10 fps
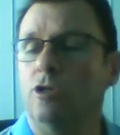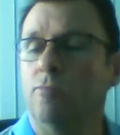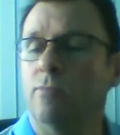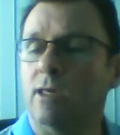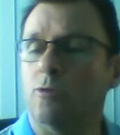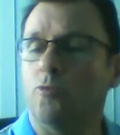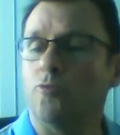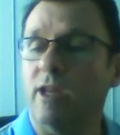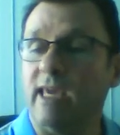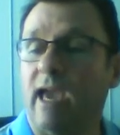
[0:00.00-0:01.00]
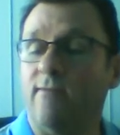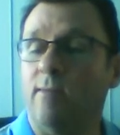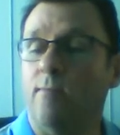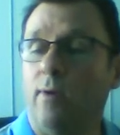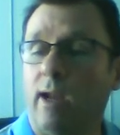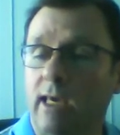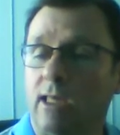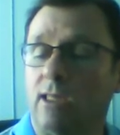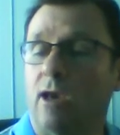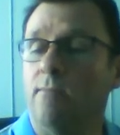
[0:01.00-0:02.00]
you must already have in
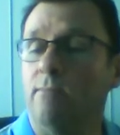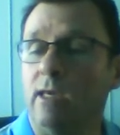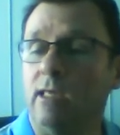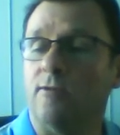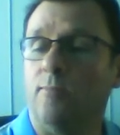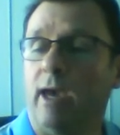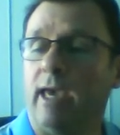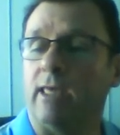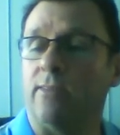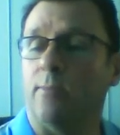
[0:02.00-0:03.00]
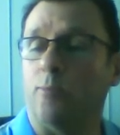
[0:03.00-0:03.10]
place a means of paying